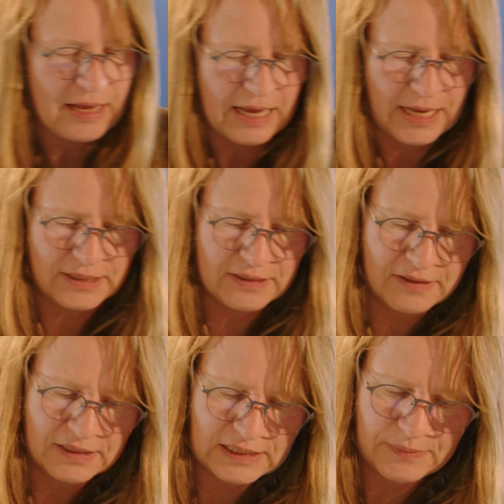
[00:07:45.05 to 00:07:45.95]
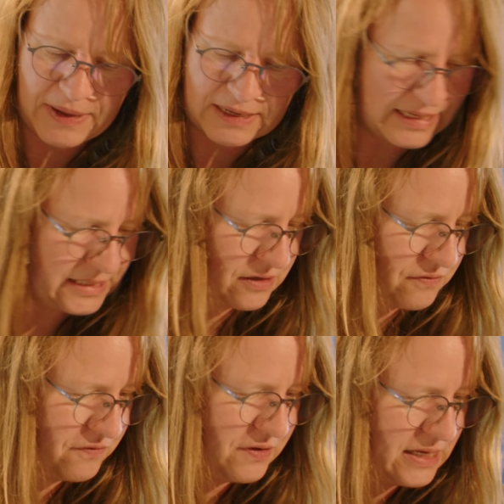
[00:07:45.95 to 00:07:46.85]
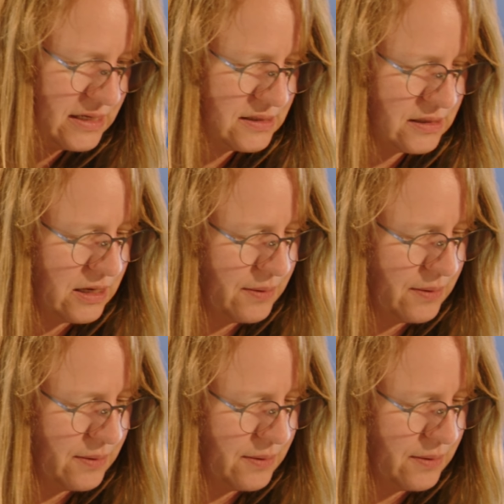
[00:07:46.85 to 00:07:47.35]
And this magnetic field